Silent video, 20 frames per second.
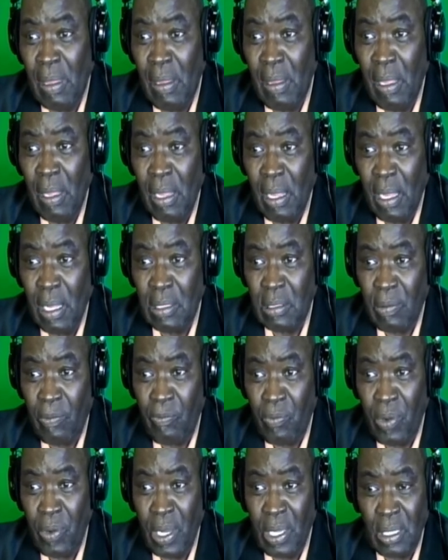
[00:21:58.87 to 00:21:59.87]
and some
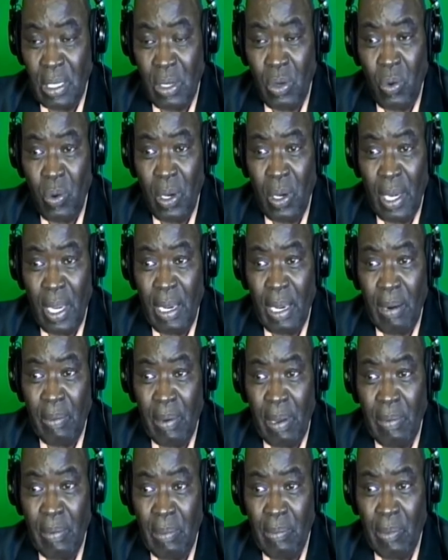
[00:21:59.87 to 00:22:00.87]
friends at Cortland. I'm
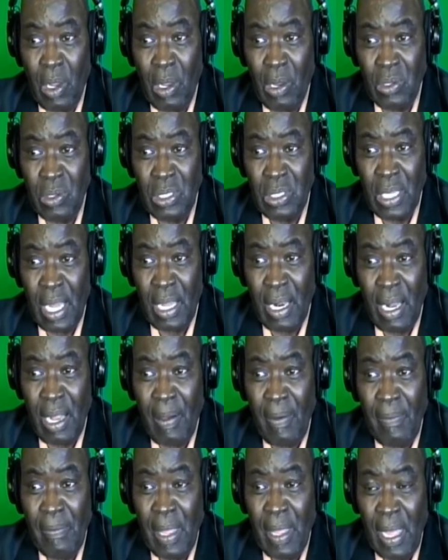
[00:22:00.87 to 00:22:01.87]
giving them all a shout
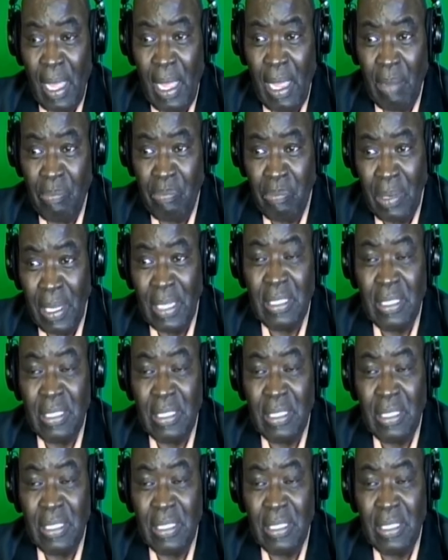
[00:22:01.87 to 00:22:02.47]
out, and plus the